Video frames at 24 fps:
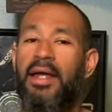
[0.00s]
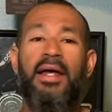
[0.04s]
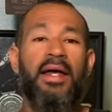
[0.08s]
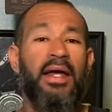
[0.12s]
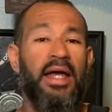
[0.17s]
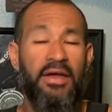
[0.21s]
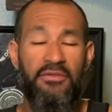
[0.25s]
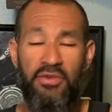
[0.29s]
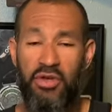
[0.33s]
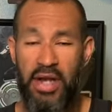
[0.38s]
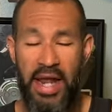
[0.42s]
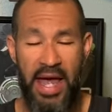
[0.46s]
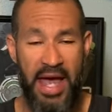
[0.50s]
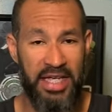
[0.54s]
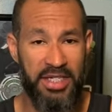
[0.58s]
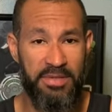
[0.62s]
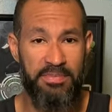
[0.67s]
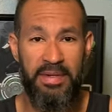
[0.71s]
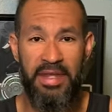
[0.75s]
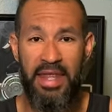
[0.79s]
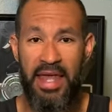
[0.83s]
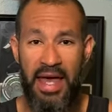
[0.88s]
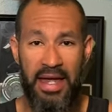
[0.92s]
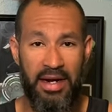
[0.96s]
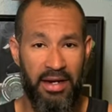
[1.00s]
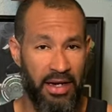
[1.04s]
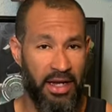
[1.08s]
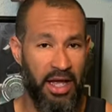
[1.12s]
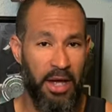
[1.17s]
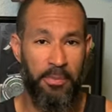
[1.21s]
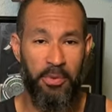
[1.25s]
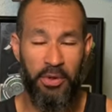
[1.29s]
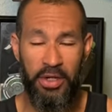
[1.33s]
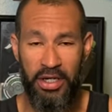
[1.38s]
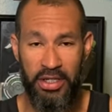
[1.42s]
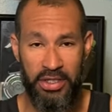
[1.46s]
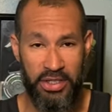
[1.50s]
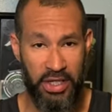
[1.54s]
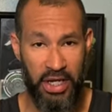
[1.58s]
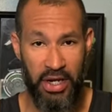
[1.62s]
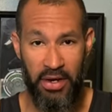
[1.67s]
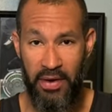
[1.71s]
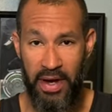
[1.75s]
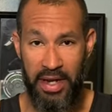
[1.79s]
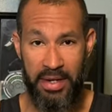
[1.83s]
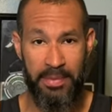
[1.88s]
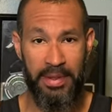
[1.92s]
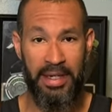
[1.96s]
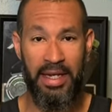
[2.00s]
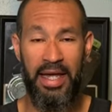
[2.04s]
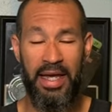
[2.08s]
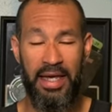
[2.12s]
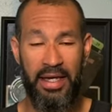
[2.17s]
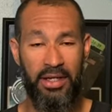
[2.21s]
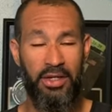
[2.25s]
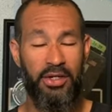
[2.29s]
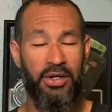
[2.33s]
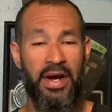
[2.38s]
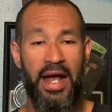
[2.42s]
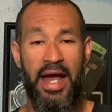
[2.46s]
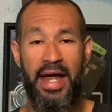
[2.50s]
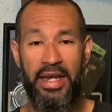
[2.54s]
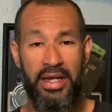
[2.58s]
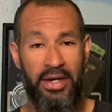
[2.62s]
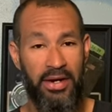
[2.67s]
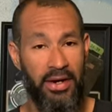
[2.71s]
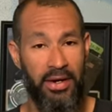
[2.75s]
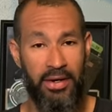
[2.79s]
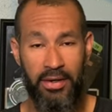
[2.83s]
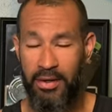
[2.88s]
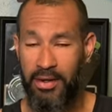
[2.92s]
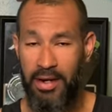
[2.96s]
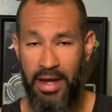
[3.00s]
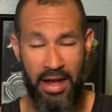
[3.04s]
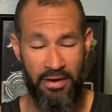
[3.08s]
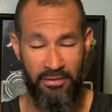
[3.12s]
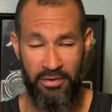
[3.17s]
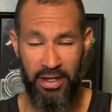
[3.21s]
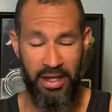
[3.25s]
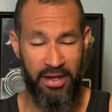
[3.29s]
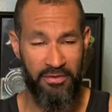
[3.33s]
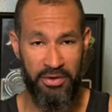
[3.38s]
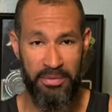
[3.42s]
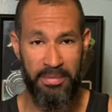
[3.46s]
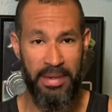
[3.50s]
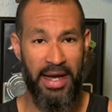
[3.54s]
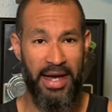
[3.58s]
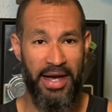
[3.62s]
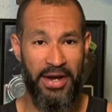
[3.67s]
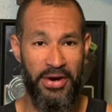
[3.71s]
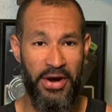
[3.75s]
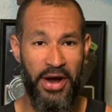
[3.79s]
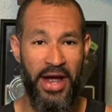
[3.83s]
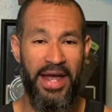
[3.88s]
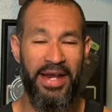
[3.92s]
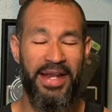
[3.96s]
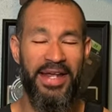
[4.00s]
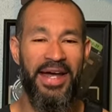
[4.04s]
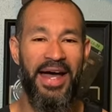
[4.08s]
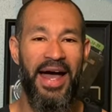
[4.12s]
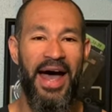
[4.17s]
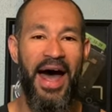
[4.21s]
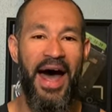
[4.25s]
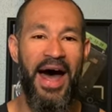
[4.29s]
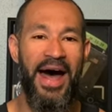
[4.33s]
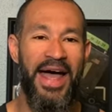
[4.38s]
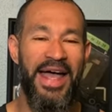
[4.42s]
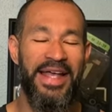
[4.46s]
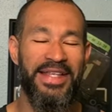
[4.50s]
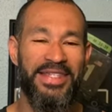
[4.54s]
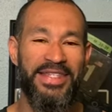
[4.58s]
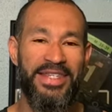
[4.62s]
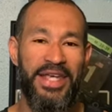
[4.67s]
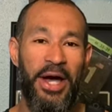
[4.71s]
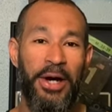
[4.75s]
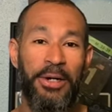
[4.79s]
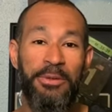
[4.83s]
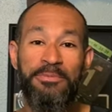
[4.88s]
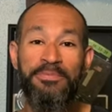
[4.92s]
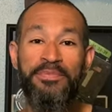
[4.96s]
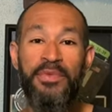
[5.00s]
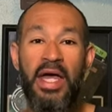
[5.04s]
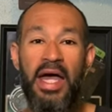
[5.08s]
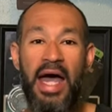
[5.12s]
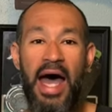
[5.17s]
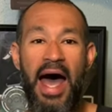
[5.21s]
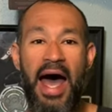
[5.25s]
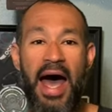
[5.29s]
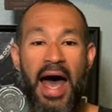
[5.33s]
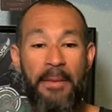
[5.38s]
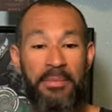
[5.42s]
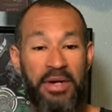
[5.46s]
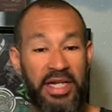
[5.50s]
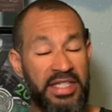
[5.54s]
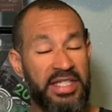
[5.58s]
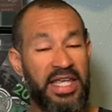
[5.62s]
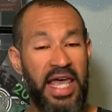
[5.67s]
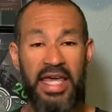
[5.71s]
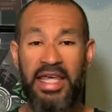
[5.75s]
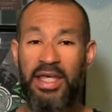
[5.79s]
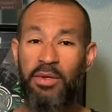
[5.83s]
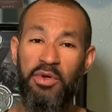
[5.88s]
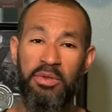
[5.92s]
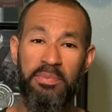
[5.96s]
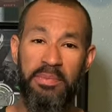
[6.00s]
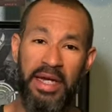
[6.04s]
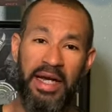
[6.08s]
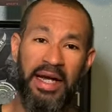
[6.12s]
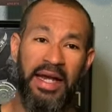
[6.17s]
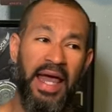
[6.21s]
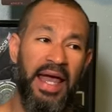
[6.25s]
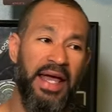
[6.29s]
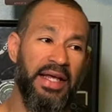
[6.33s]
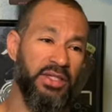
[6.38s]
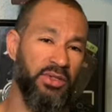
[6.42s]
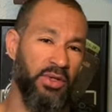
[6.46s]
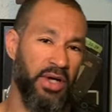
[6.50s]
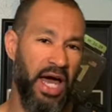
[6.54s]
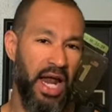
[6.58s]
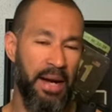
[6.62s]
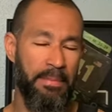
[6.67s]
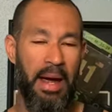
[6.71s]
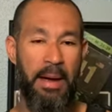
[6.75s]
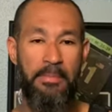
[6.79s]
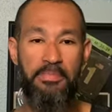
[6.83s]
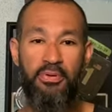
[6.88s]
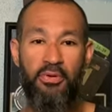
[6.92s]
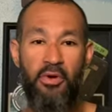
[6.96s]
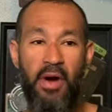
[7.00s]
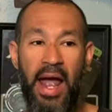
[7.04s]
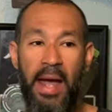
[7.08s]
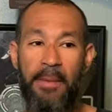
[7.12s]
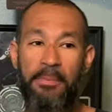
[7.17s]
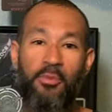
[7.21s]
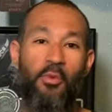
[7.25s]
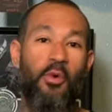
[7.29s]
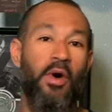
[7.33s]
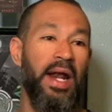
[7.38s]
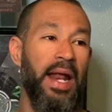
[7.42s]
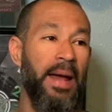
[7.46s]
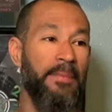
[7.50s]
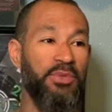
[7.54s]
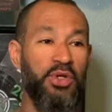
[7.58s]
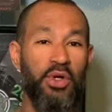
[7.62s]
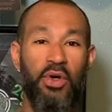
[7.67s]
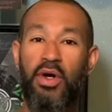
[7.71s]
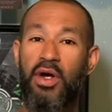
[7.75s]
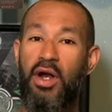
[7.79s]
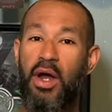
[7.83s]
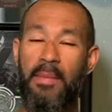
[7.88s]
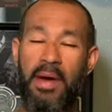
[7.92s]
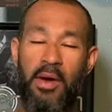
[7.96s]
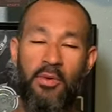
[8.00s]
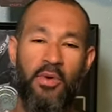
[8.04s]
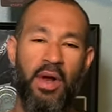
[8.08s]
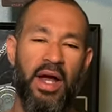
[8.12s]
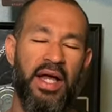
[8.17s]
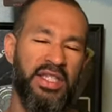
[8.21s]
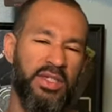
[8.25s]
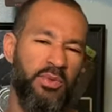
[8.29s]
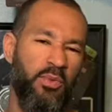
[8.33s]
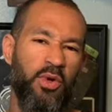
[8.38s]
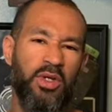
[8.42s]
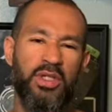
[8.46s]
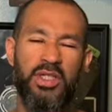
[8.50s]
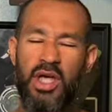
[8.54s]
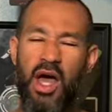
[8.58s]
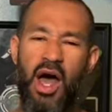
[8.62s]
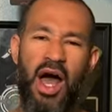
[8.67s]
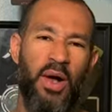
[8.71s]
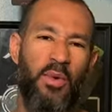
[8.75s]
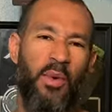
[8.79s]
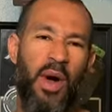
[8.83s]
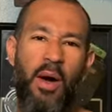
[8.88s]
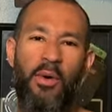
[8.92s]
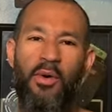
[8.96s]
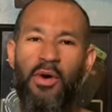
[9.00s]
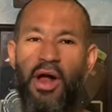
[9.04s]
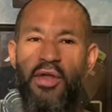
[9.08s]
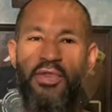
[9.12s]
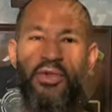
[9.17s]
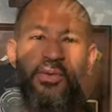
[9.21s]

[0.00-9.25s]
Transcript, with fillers: If you'd asked me that a couple years ago, I'd have been like, you're out of your ever loving mind, right? Uh, and so uh, I'm gonna take you with me today, so kind of my prep, what I'm doing on my runs, and we'll talk while we're on the